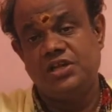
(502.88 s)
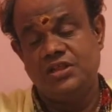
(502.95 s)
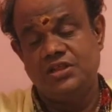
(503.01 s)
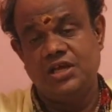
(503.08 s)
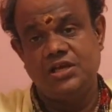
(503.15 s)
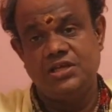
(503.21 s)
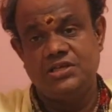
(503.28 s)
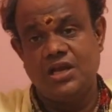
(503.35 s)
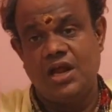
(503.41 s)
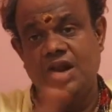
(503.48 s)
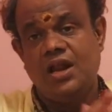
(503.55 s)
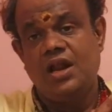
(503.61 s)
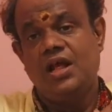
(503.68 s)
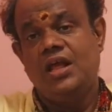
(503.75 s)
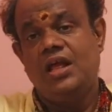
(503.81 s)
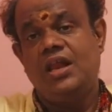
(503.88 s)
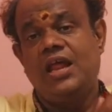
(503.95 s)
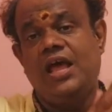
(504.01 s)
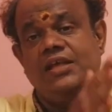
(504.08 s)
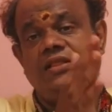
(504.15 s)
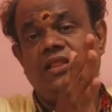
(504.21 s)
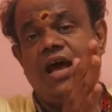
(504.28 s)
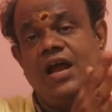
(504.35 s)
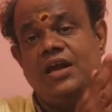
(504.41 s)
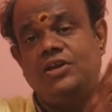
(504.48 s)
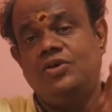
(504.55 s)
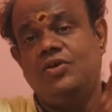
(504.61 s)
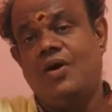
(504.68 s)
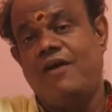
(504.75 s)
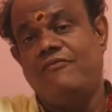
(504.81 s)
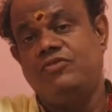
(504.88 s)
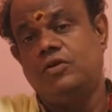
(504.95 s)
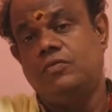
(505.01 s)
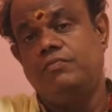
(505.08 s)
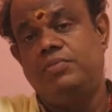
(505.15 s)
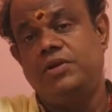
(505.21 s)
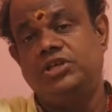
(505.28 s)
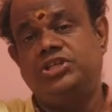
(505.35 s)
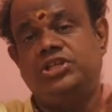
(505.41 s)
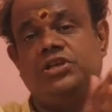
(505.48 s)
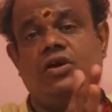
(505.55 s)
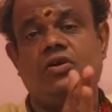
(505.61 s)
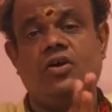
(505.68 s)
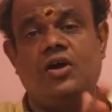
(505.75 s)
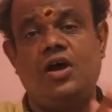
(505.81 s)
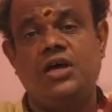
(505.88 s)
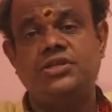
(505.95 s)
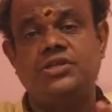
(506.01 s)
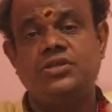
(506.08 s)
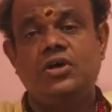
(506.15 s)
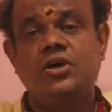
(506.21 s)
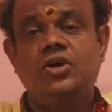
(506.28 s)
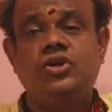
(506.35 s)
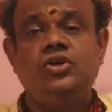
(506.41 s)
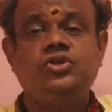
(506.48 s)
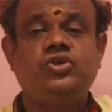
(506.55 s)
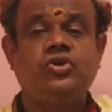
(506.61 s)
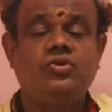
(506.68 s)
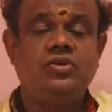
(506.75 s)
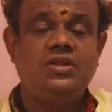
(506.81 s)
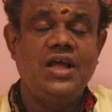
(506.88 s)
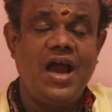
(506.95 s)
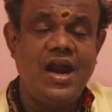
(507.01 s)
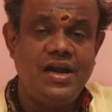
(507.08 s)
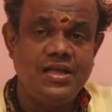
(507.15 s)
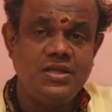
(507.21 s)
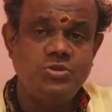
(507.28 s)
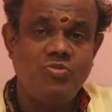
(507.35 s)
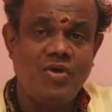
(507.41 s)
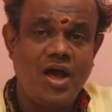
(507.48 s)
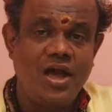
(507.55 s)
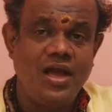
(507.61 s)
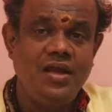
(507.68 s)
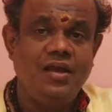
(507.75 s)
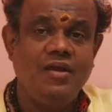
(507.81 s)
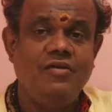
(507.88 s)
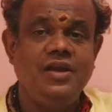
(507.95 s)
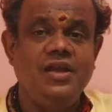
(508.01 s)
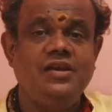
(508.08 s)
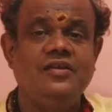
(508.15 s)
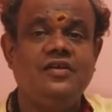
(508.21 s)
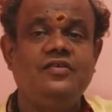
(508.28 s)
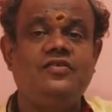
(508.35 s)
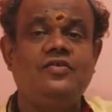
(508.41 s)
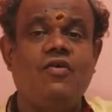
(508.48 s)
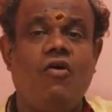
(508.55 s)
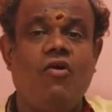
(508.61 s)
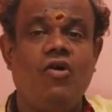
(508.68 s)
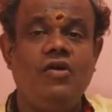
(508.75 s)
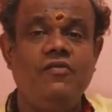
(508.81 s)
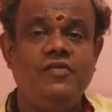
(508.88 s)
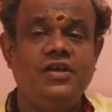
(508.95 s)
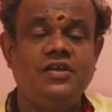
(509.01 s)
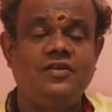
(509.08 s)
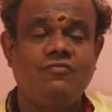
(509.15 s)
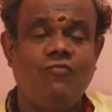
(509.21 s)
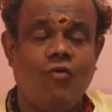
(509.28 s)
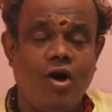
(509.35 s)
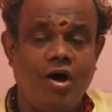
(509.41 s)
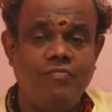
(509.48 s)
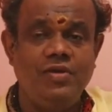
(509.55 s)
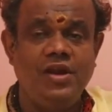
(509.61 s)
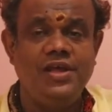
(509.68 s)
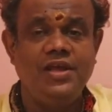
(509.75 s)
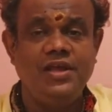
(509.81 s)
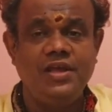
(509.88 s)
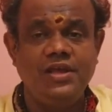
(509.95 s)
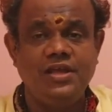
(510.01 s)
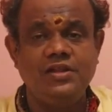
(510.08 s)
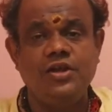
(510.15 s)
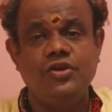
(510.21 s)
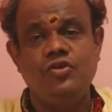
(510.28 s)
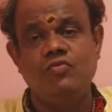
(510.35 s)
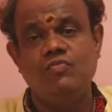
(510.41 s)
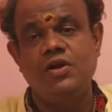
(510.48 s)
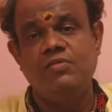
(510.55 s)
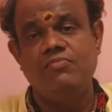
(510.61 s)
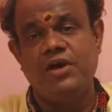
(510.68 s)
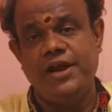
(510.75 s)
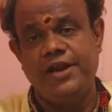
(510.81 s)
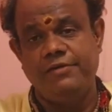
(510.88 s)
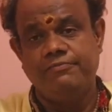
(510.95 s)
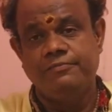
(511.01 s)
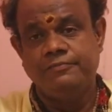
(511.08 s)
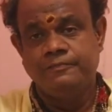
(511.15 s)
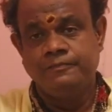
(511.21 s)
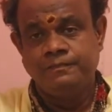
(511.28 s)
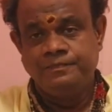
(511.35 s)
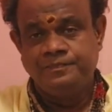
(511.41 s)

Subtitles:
and the result. Like that you have to bridge it across. So that is why it is always wobbly in the human mind